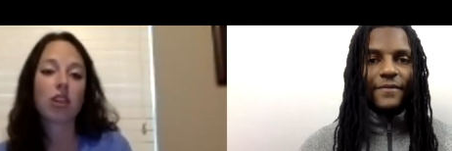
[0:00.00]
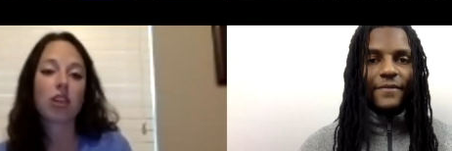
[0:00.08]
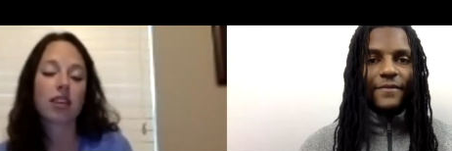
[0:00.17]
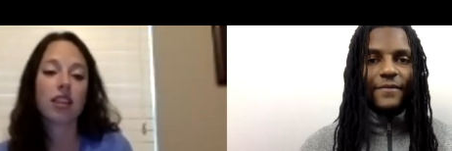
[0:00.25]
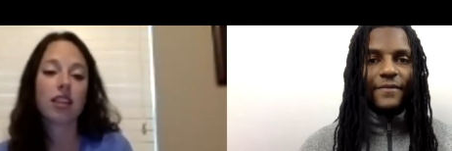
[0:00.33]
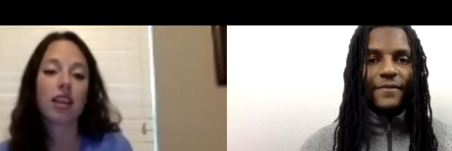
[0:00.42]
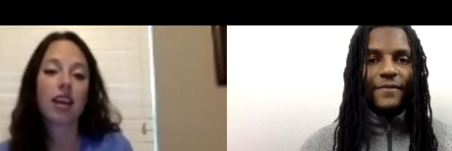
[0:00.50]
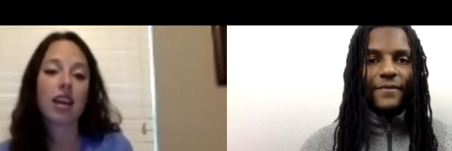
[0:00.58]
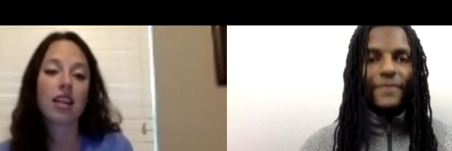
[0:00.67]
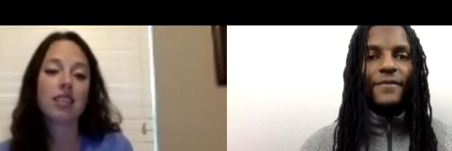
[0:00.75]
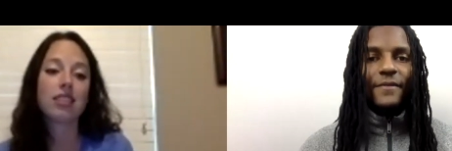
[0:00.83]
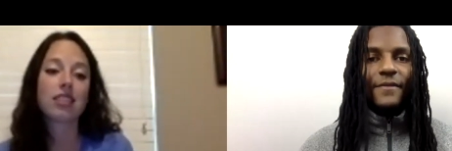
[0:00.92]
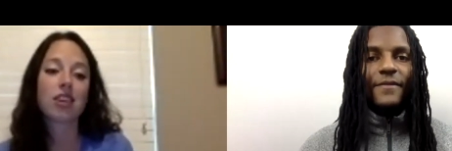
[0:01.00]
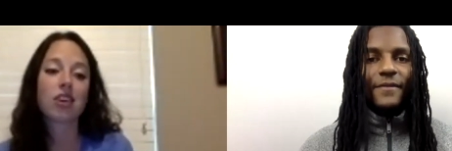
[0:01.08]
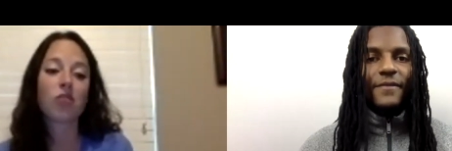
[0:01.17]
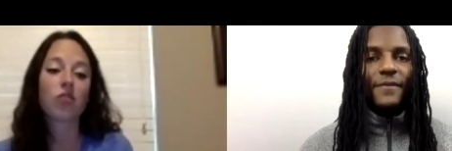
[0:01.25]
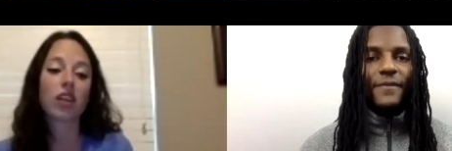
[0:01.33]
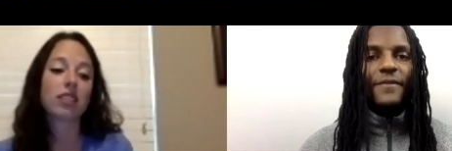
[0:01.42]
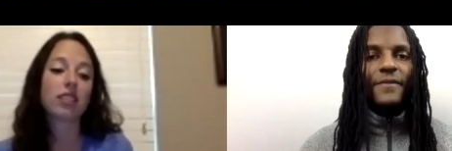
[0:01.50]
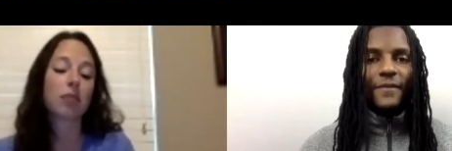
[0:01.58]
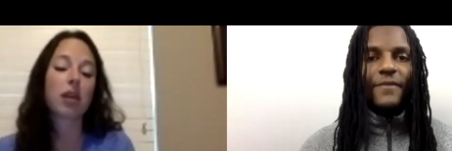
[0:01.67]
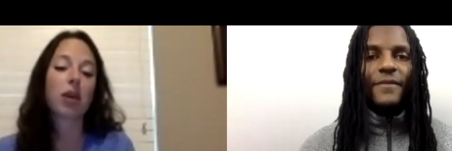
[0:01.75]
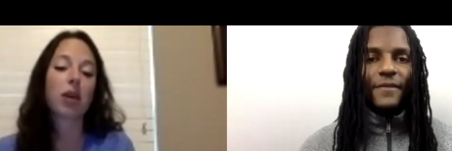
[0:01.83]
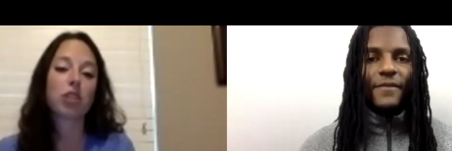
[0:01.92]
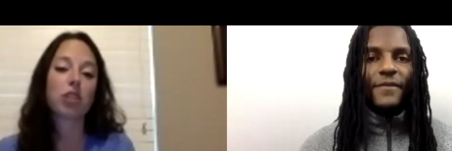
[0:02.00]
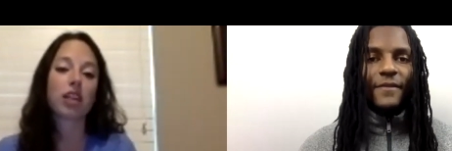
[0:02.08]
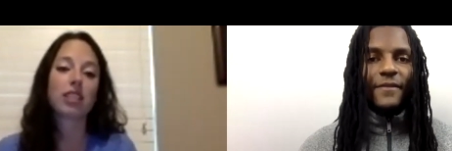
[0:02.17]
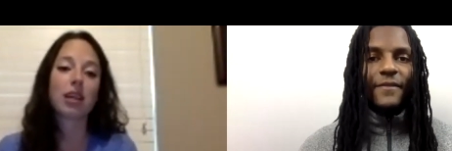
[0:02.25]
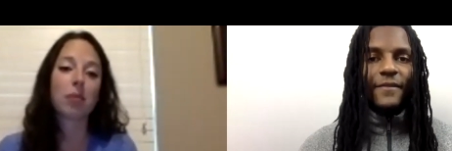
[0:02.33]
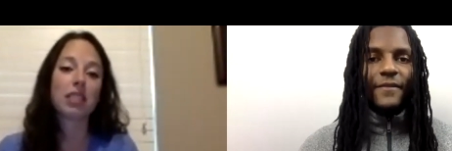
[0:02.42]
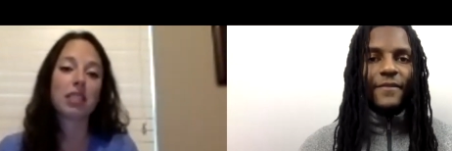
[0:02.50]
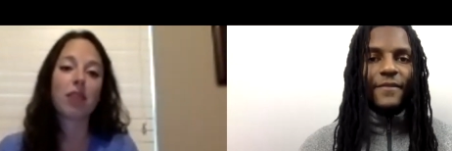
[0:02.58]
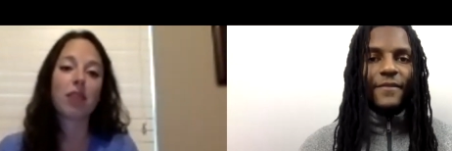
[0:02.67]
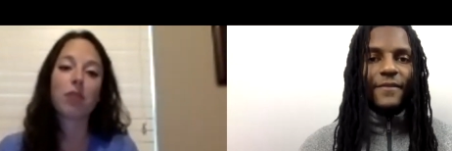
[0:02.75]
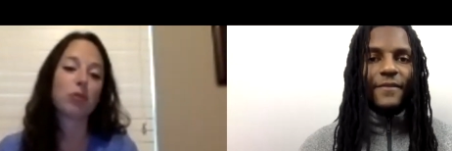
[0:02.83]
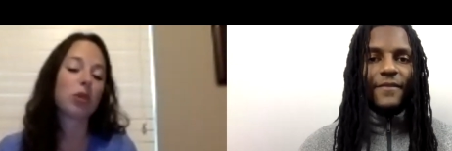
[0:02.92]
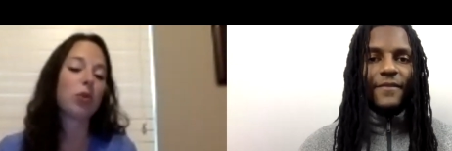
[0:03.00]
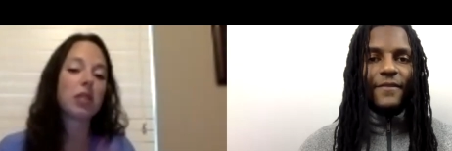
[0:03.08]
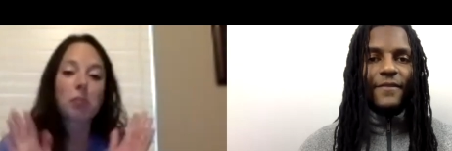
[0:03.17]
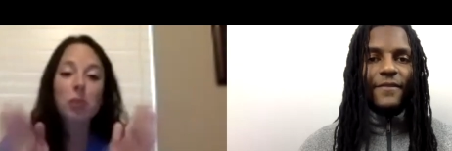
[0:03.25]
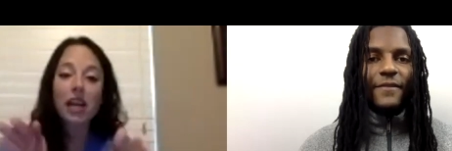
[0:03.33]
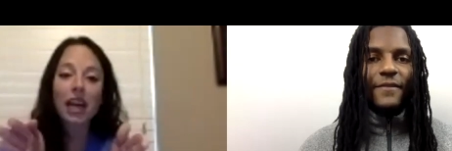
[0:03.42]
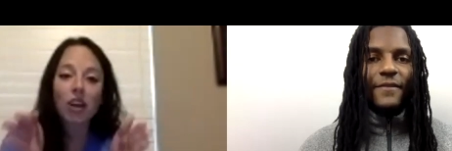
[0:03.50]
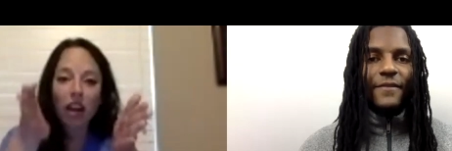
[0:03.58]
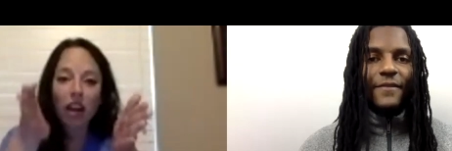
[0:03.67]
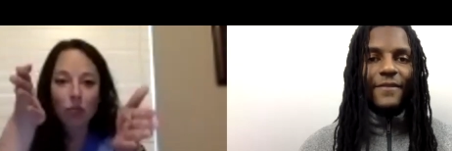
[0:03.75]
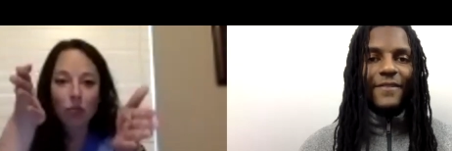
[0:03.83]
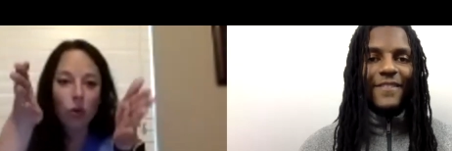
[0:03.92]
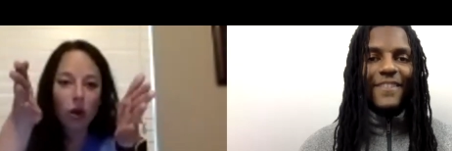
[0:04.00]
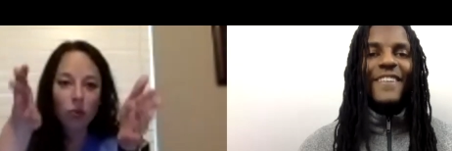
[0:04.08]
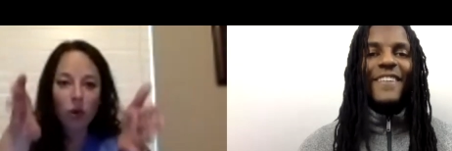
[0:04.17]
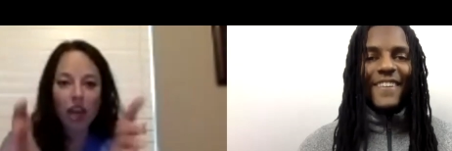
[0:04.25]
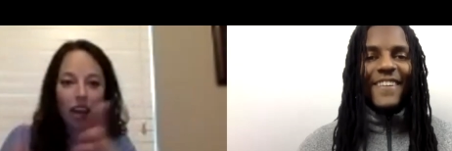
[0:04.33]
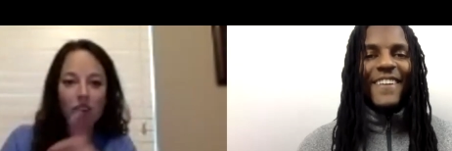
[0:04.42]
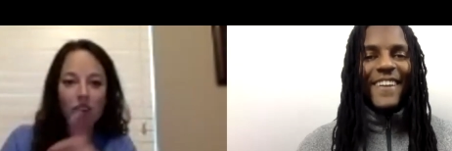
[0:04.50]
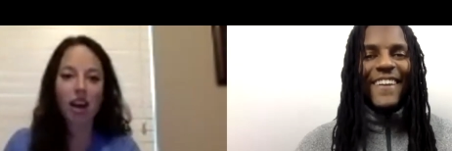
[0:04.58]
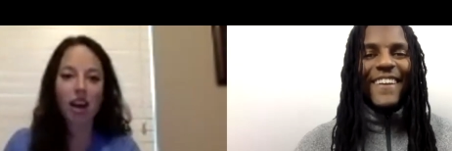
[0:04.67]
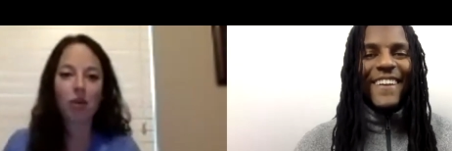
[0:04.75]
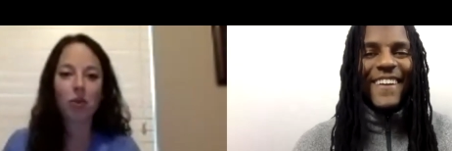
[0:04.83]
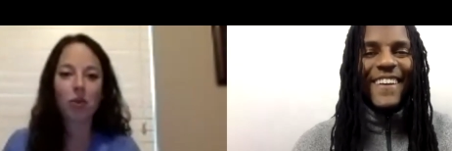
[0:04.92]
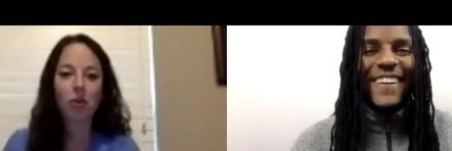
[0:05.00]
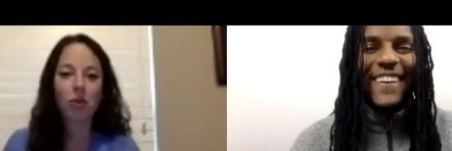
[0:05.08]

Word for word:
Speaker 1: in the end so that's something i wish i could tell myself i was always a planner I had one way or the highway and